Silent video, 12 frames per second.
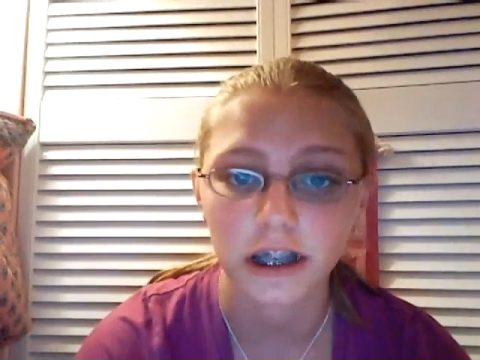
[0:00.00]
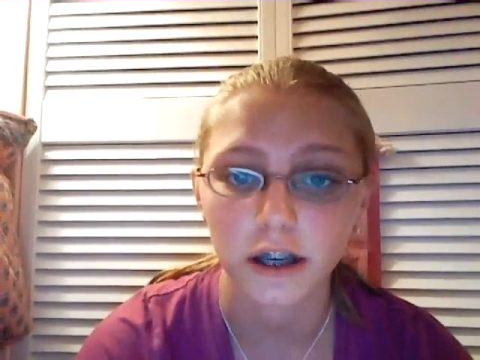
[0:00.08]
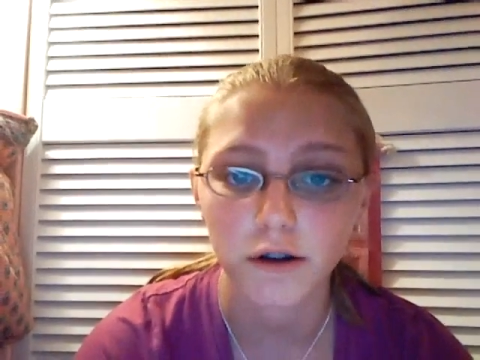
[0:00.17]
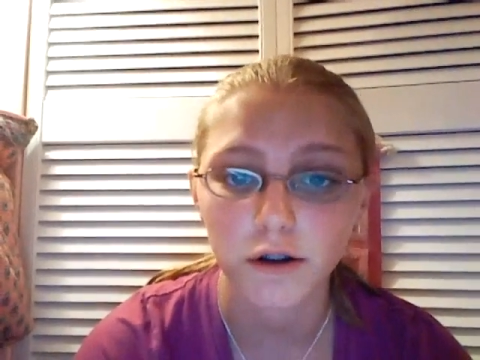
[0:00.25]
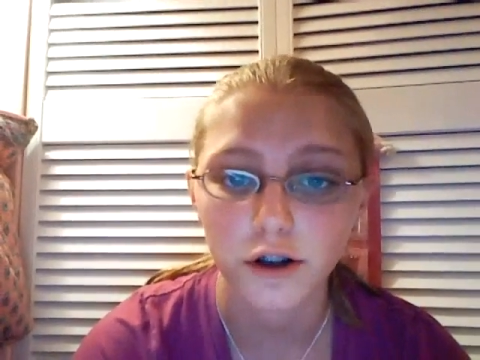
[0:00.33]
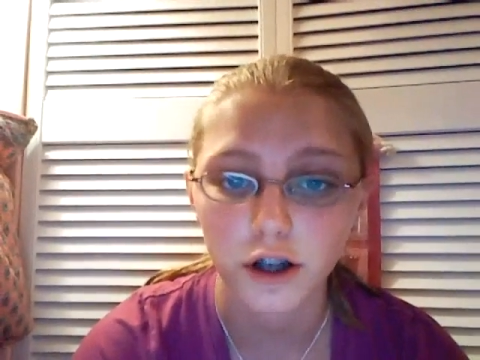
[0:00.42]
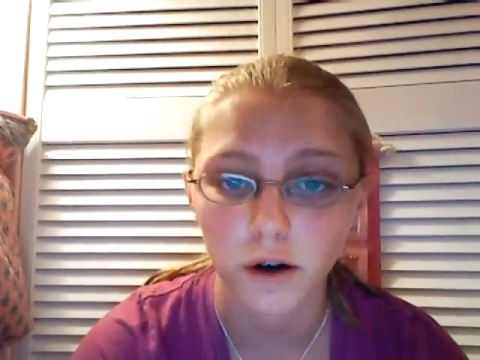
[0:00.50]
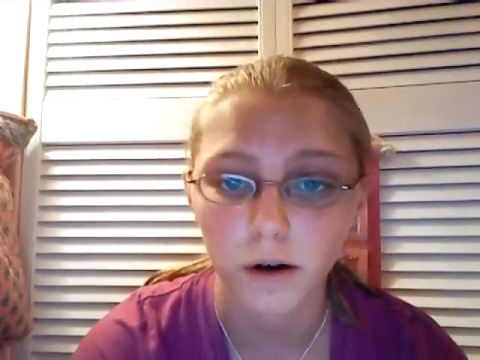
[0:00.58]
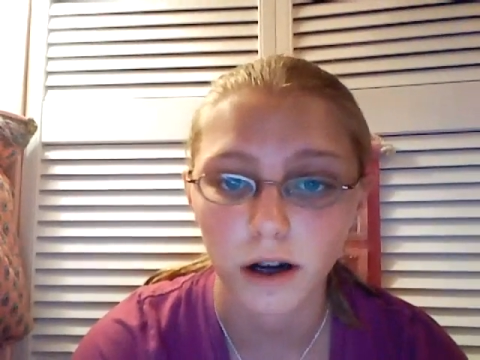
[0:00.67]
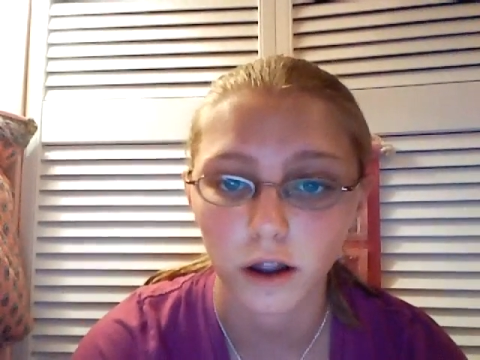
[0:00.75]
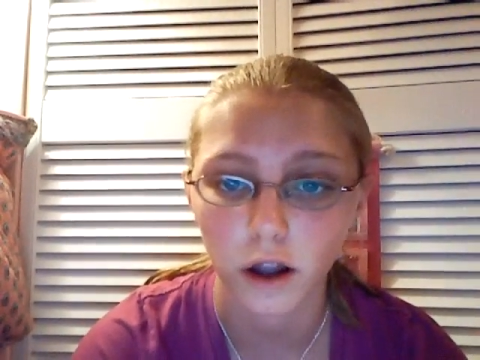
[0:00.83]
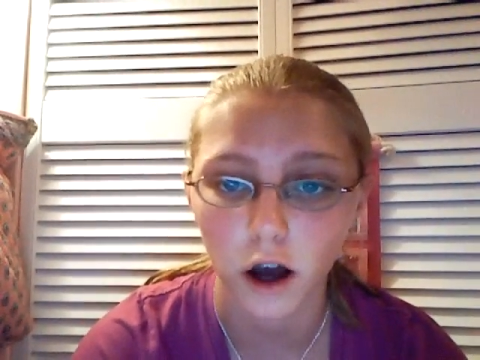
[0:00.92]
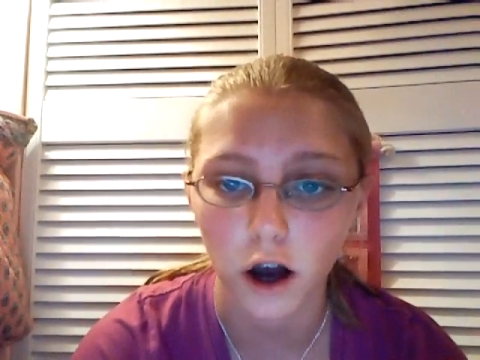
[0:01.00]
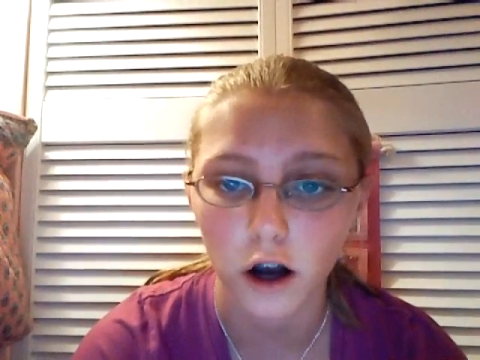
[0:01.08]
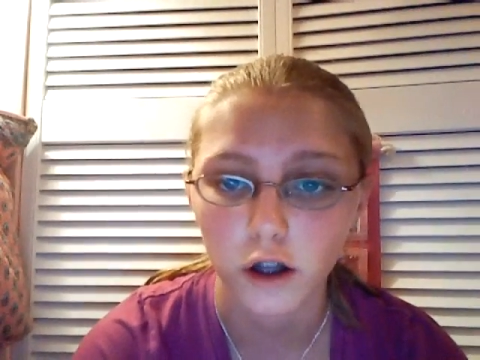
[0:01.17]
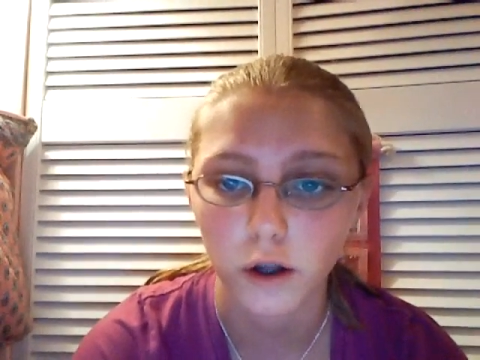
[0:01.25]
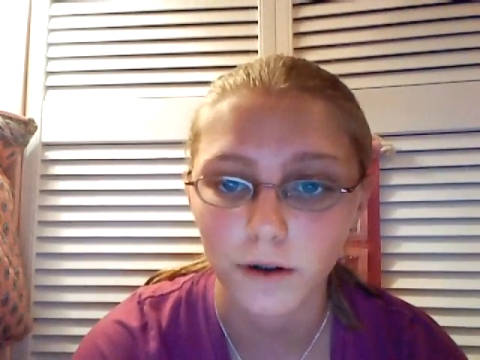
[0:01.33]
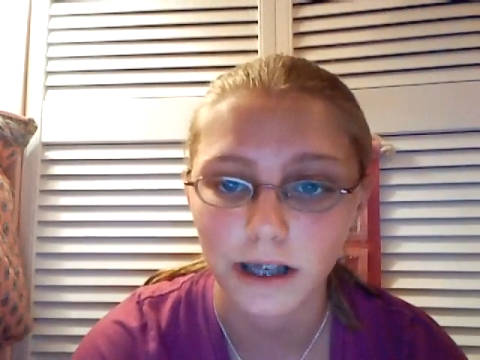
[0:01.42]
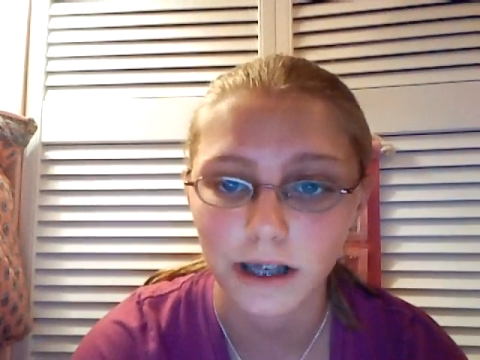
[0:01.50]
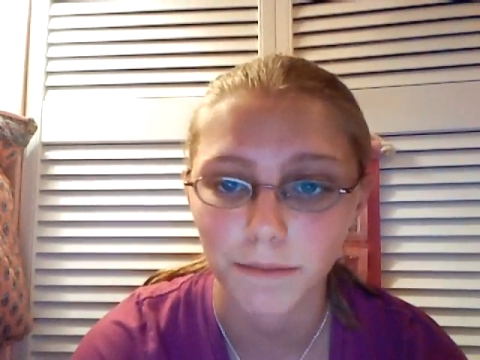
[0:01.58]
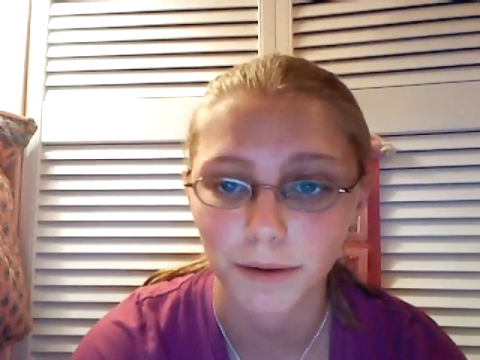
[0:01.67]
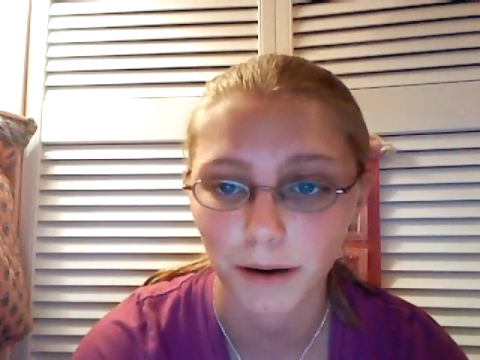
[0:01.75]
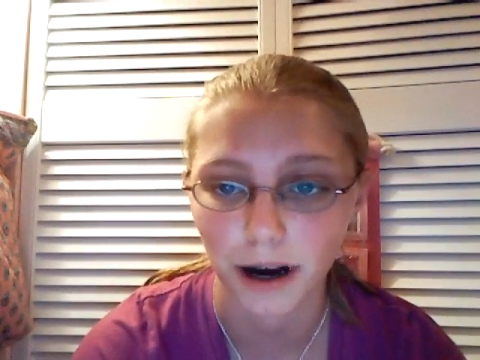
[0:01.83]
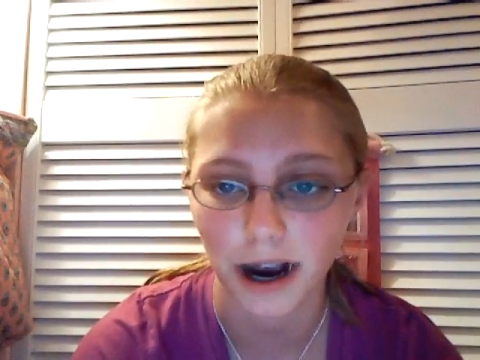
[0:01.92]
can you show a long close-up
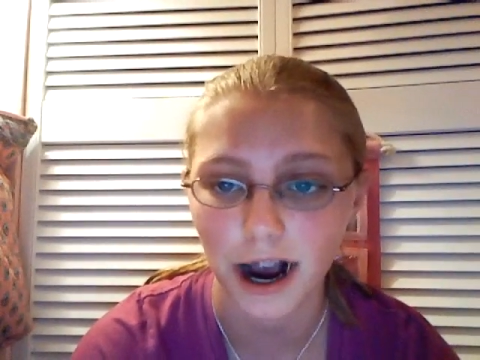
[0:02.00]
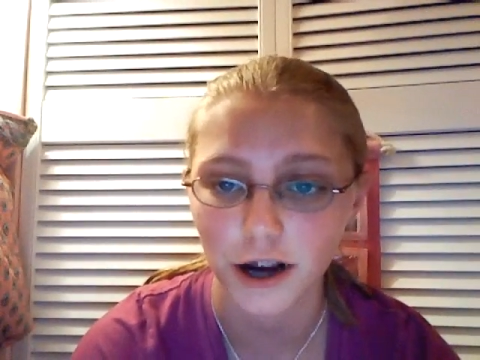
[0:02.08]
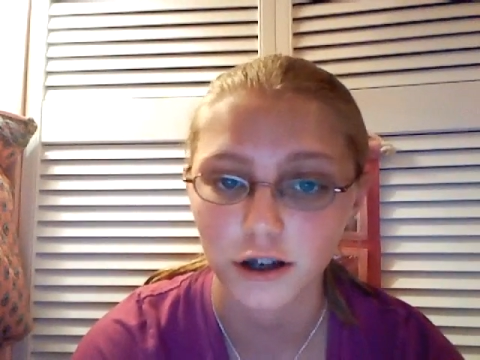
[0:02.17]
about how